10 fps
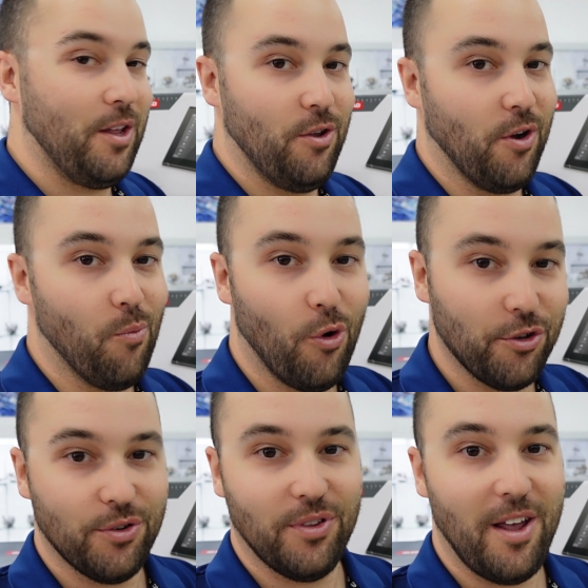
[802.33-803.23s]
You can
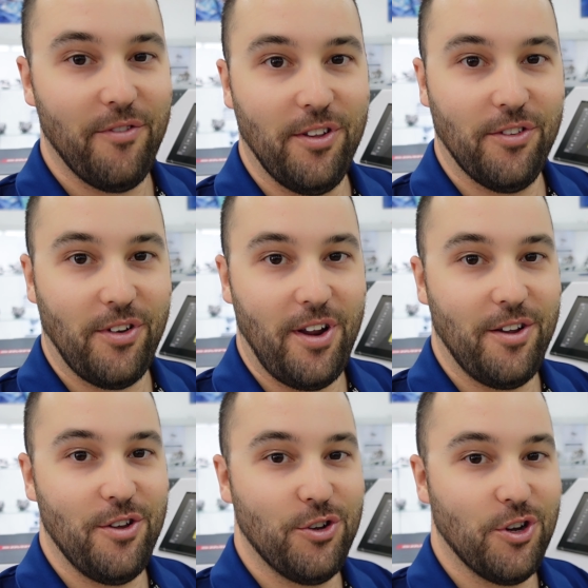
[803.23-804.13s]
watch all the evidence on our
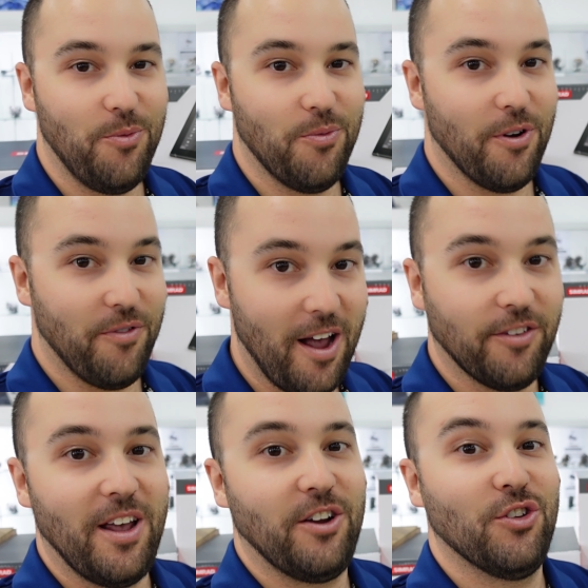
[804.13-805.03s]
YouTube of
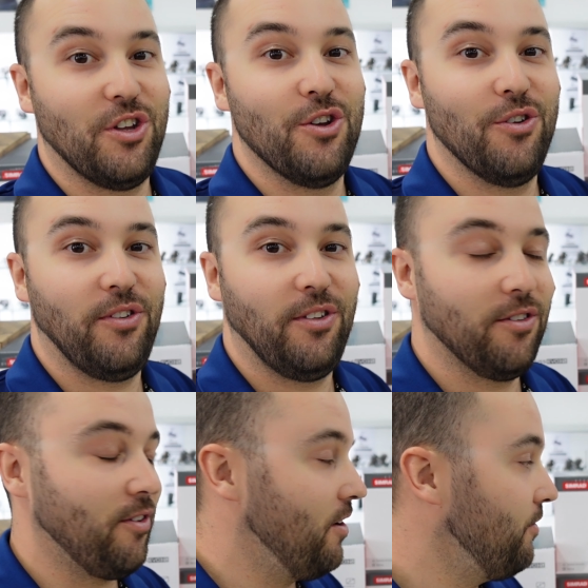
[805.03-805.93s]
us actually using the
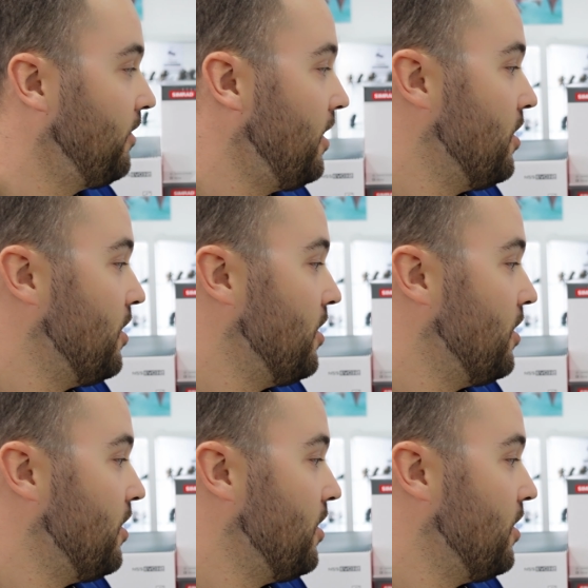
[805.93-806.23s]
stuff.